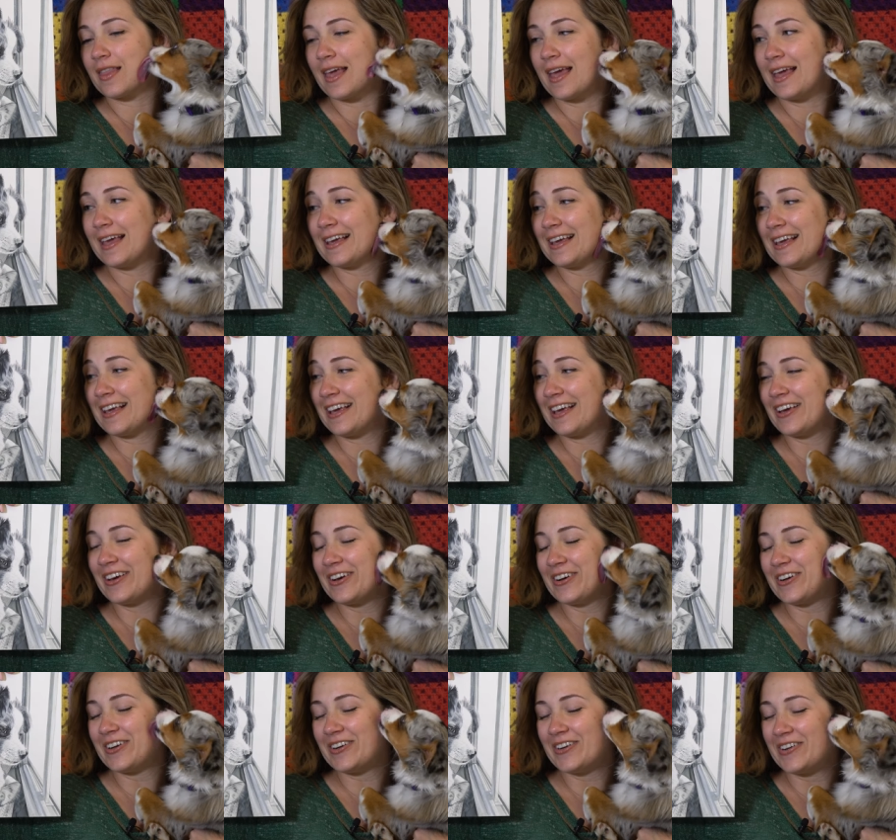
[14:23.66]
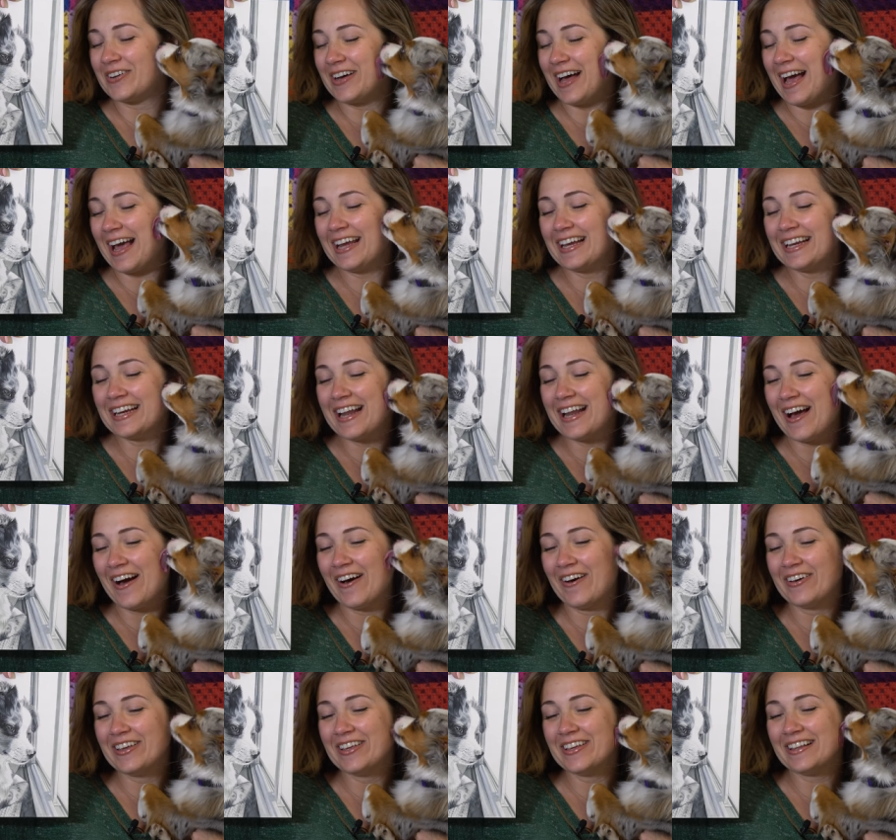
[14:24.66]
Thank you. I
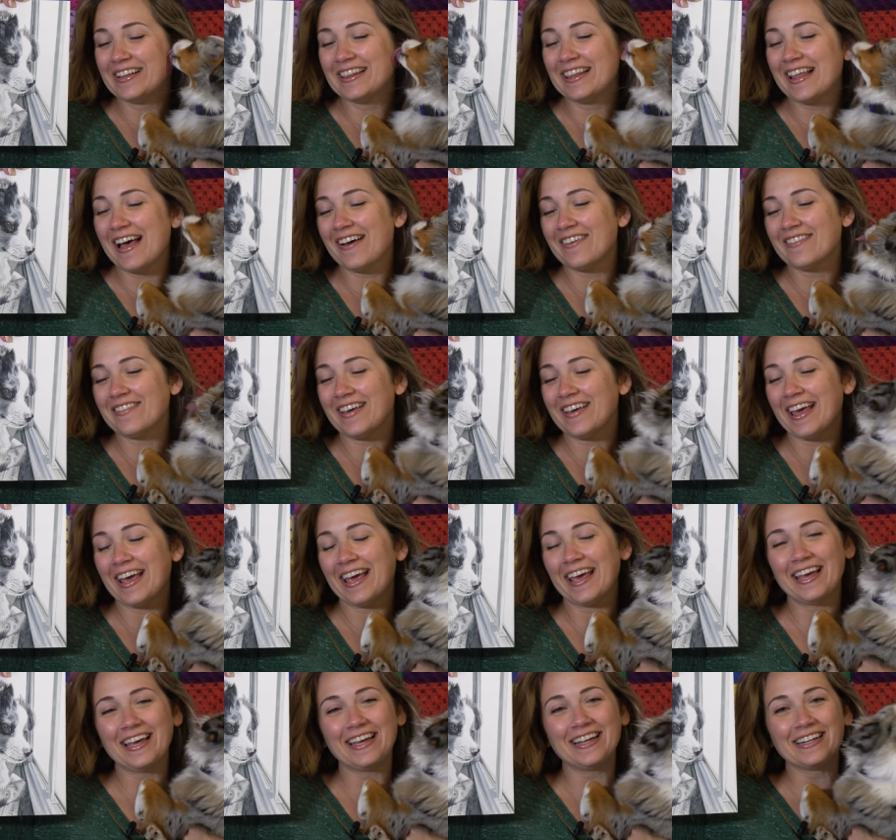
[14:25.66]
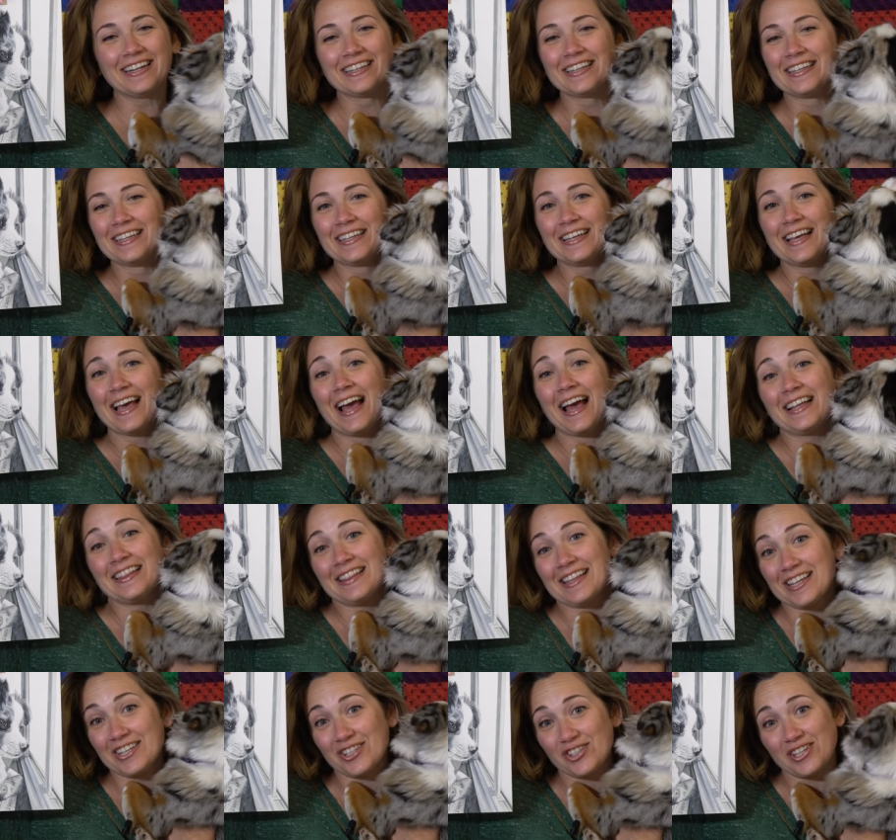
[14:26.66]
know you love it. I
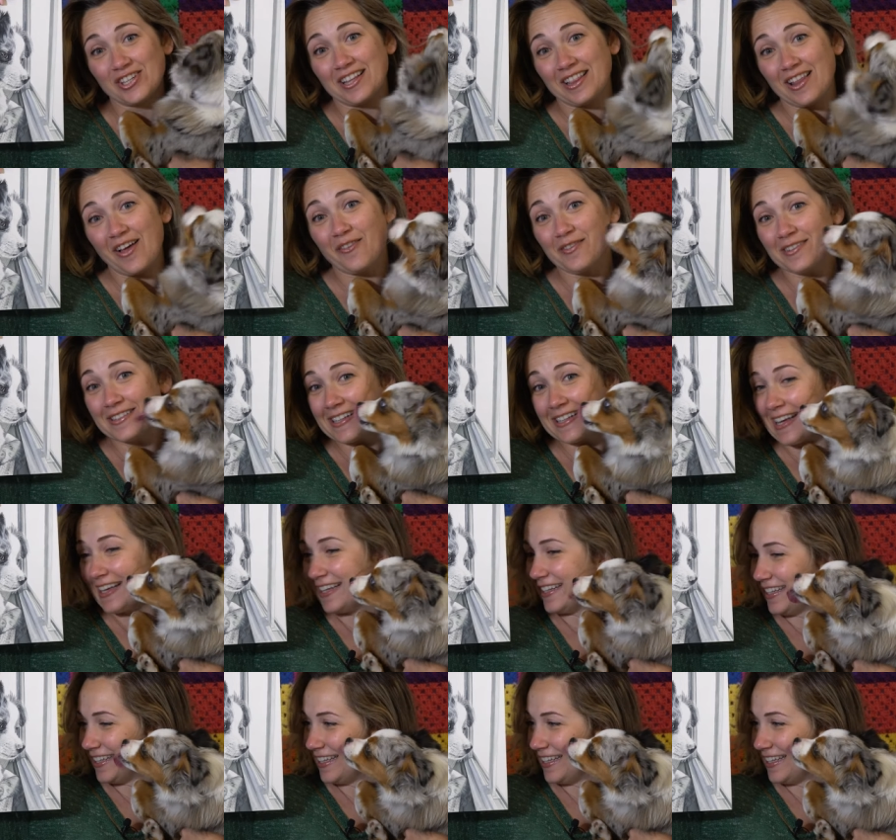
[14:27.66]
think she loves it.